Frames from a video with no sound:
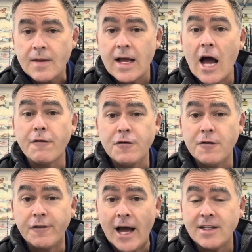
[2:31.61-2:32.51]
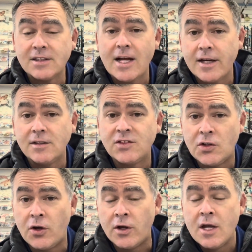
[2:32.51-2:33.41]
A few flatties starting to
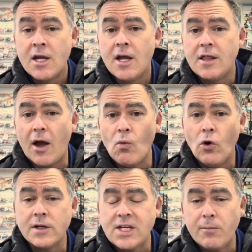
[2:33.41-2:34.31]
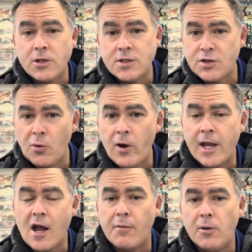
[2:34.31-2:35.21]
stir. That water temperature is
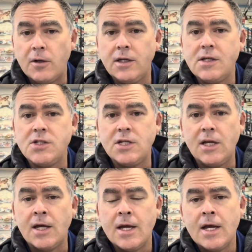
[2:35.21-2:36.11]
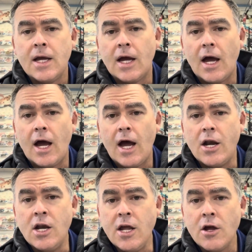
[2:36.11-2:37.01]
spiking up early this year.
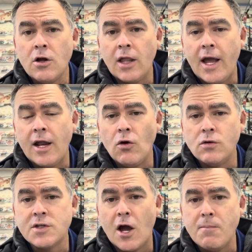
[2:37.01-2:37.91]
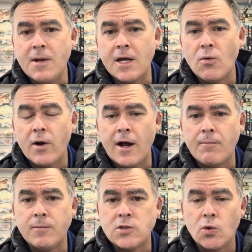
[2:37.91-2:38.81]
Neil and also Mick went
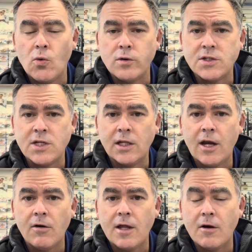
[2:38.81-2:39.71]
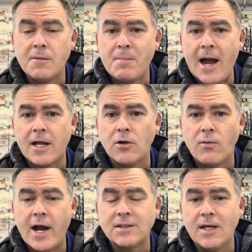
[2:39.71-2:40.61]
up towards Tillagary there in the back of the
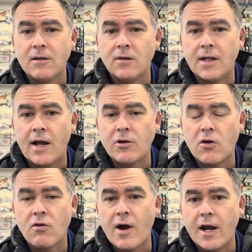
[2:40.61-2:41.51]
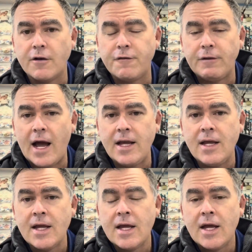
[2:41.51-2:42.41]
racks there, thought they'd have a crack at a
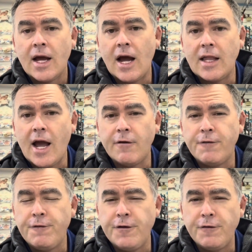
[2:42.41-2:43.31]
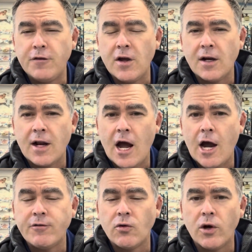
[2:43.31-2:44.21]
flatty. They had
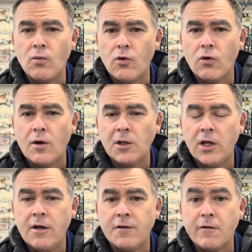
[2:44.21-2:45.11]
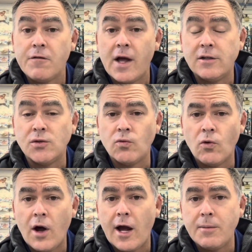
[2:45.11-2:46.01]
15.5 degree water, I believe, and the flatties were
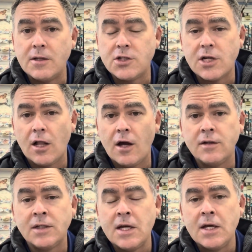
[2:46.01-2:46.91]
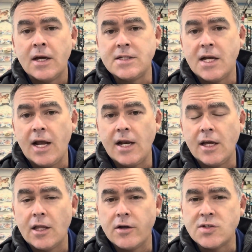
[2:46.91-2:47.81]
right up in the shallows. They said
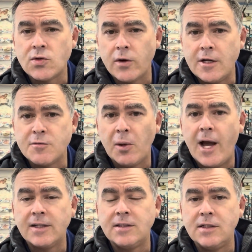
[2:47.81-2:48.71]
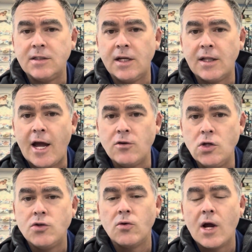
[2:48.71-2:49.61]
any of those 3-inch plastics in that
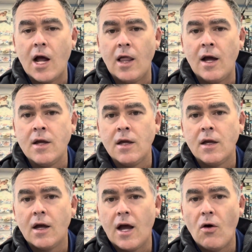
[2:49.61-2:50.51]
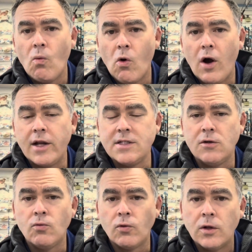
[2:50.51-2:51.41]
neutral colour, white,
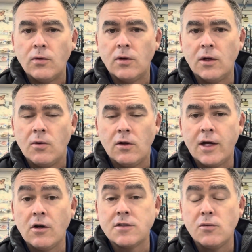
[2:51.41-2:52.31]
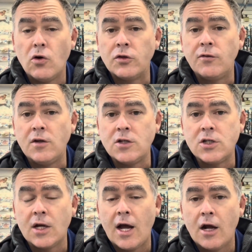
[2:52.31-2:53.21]
did really, really well. They got some nice
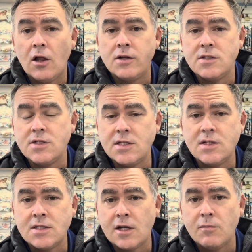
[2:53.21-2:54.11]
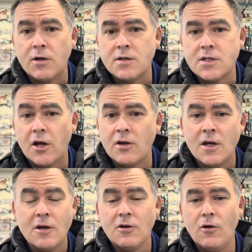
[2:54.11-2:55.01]
fish, close to 60 centimetres, so
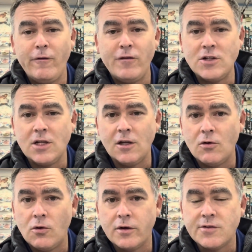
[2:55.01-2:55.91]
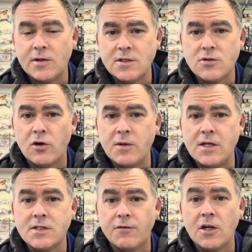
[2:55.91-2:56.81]
good fishing in August for this time of
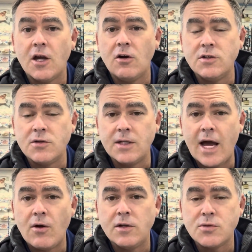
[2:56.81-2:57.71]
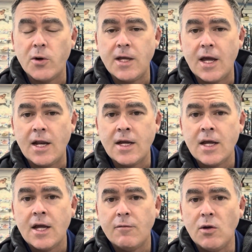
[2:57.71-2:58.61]
year. So if you're keen on doing that this weekend,
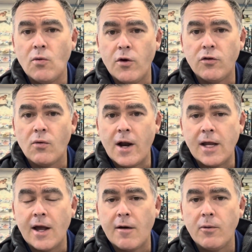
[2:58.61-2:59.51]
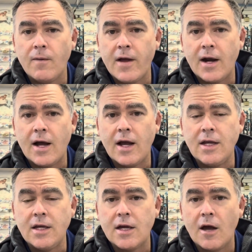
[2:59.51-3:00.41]
it'd be worth running up on that
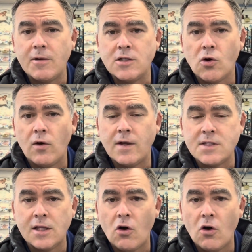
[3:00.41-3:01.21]
incoming tide. They said the